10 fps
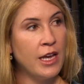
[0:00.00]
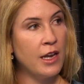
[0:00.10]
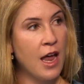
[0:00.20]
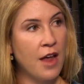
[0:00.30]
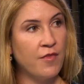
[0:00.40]

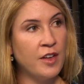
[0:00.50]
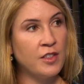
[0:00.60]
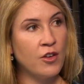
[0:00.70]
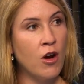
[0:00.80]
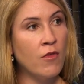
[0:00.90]
It, and fits
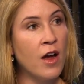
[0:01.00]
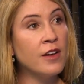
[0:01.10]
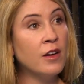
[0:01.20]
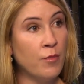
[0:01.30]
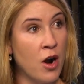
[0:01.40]
in an
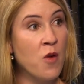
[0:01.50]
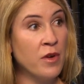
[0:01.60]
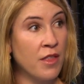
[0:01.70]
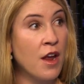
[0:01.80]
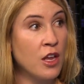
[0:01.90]
overhead
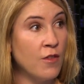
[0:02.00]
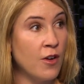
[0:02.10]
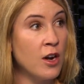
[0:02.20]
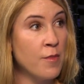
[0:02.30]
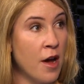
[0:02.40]
compartment. Thank you
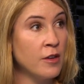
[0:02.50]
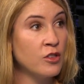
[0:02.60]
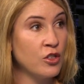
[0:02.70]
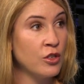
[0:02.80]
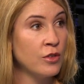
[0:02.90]
very
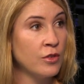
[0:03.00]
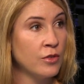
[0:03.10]
much.